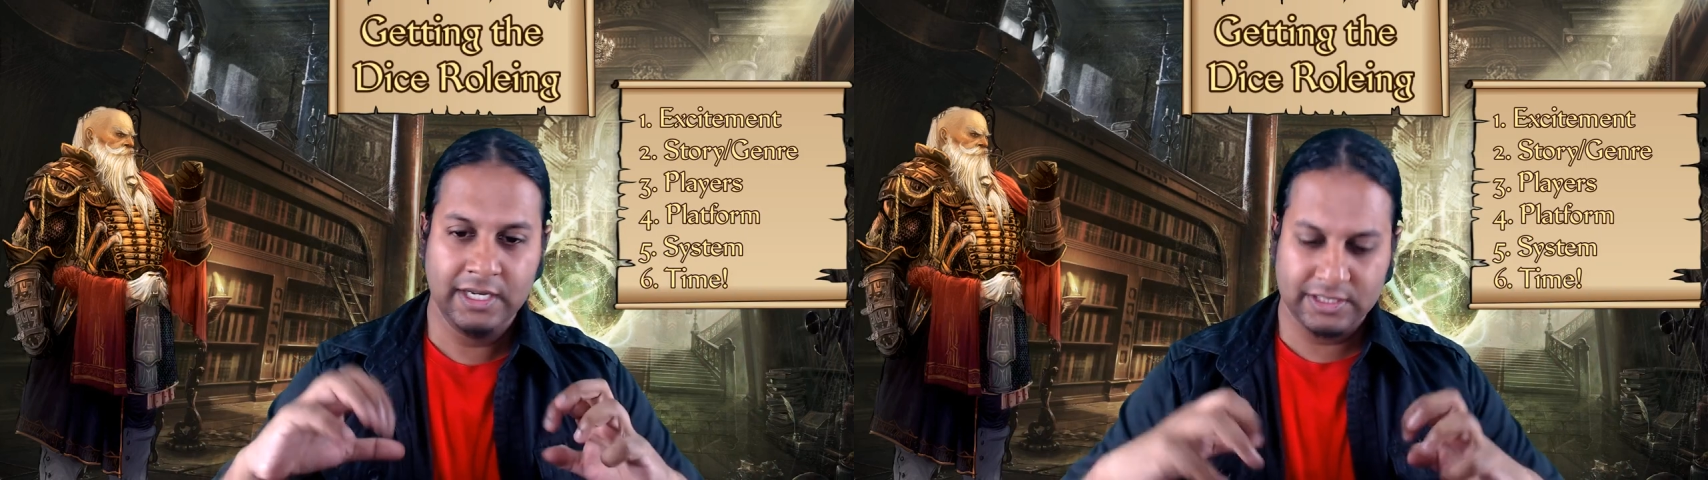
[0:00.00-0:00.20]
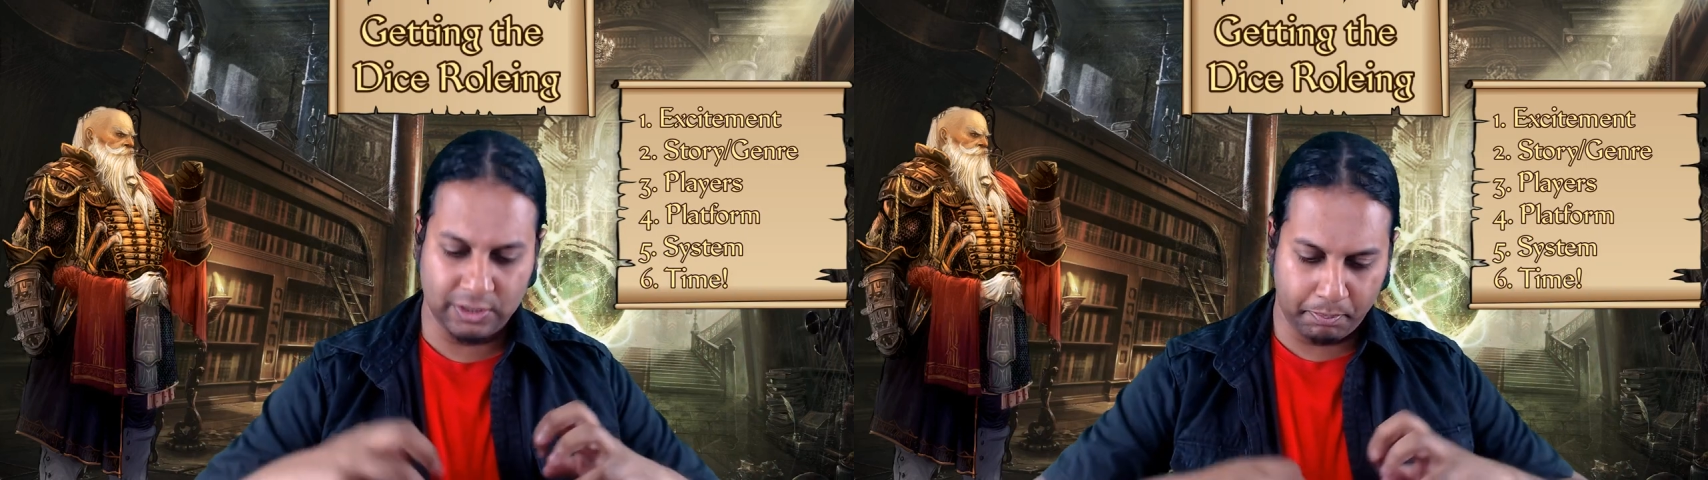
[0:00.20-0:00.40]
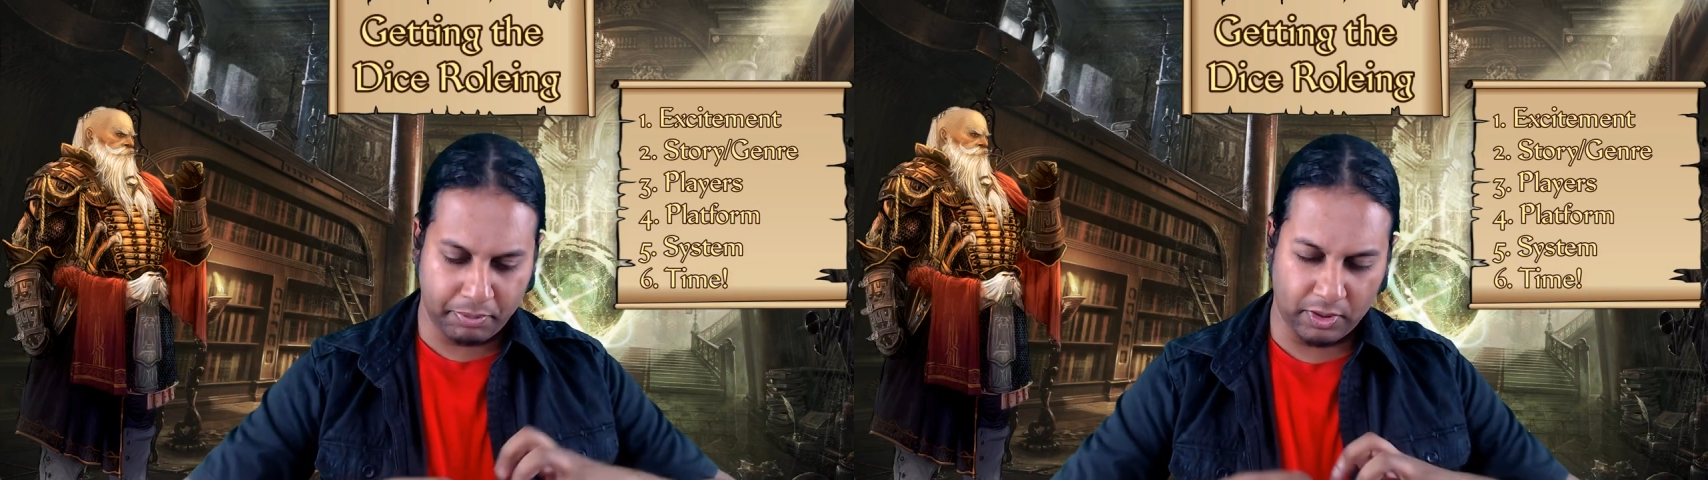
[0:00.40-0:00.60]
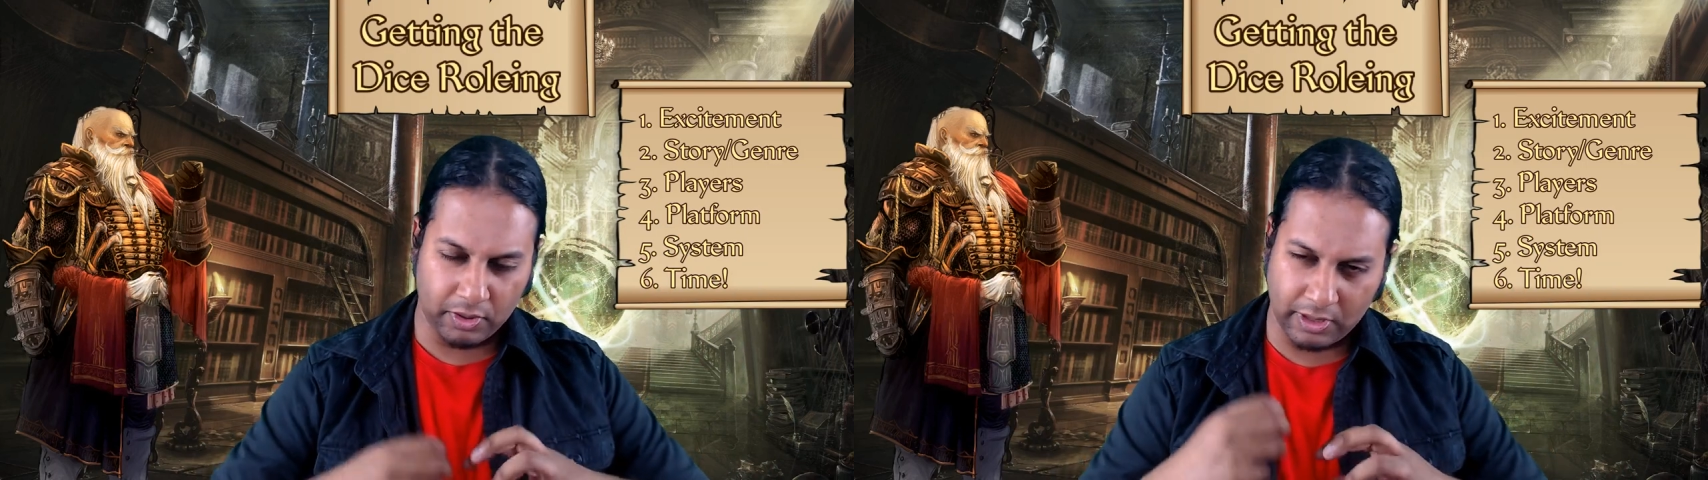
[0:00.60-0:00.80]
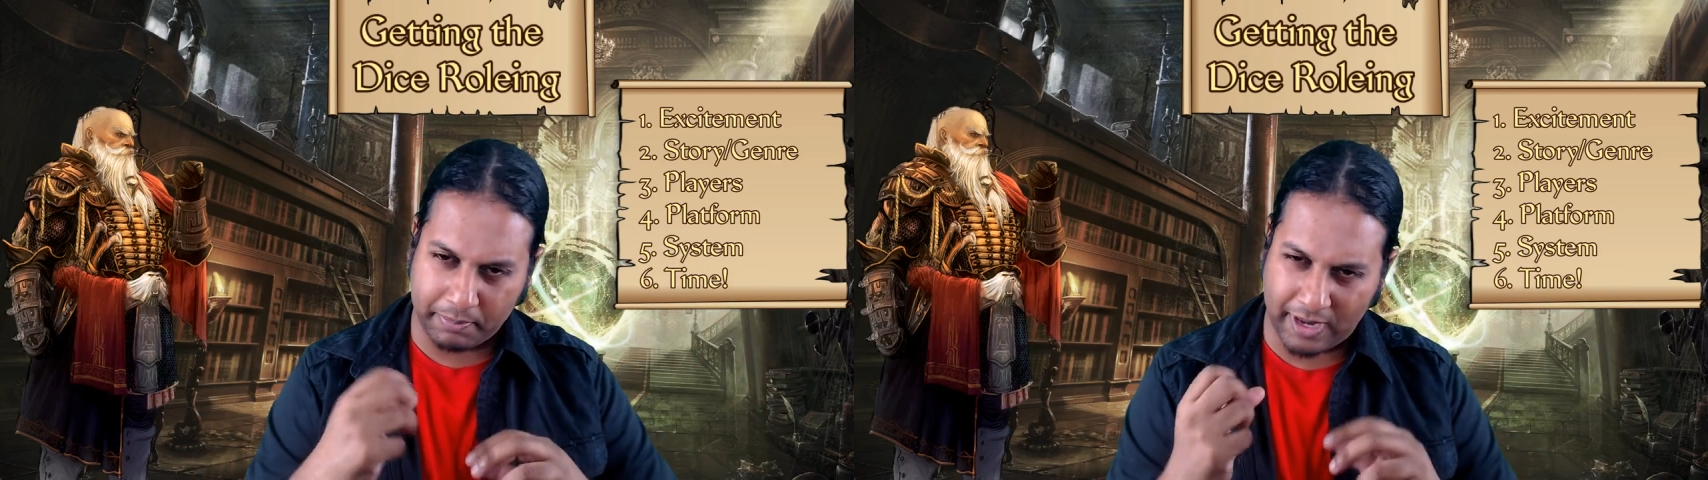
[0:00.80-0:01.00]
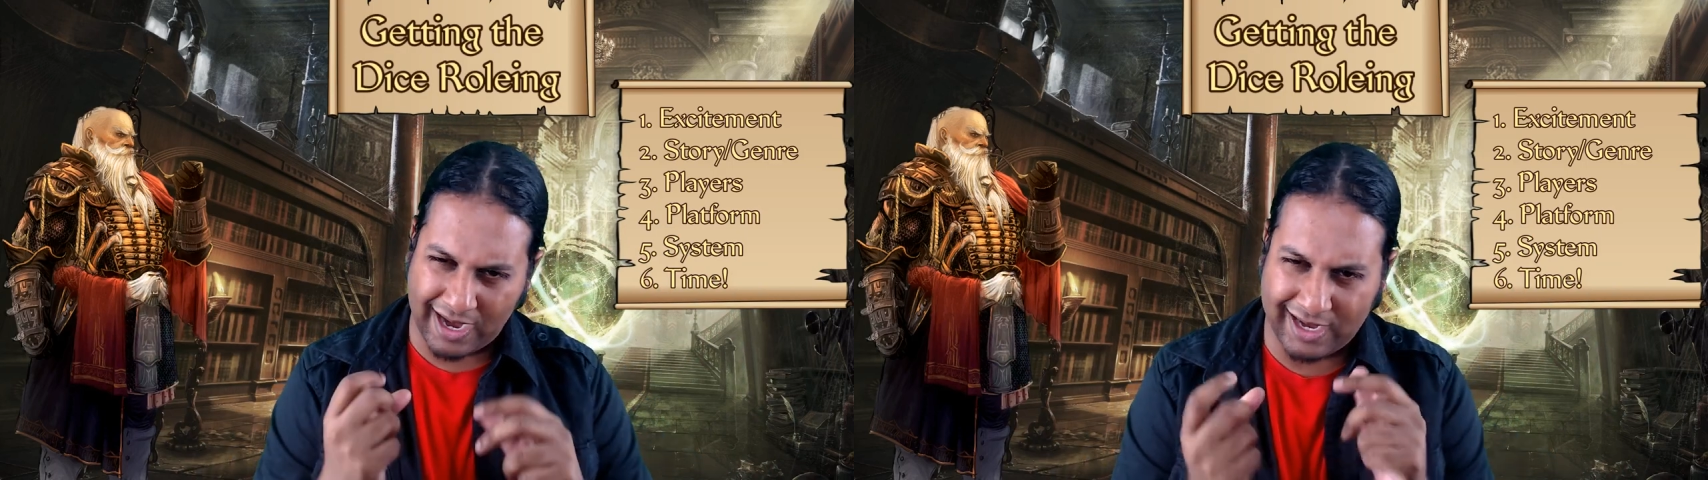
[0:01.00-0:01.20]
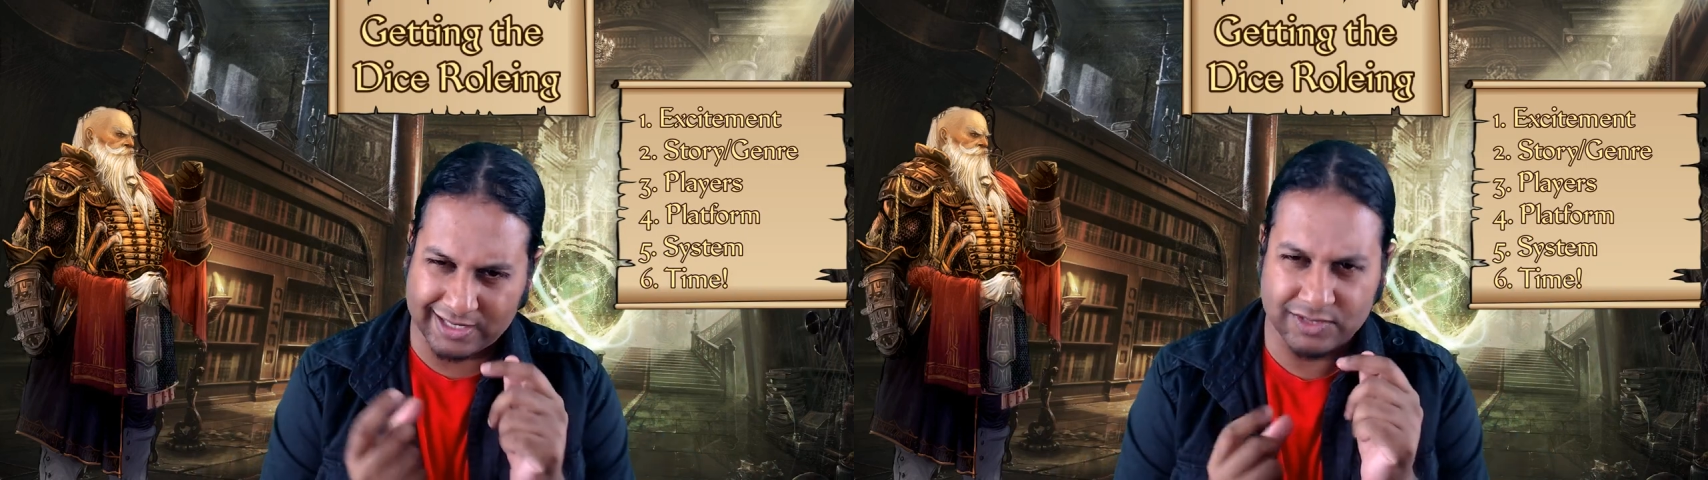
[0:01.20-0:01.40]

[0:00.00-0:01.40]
to pull apart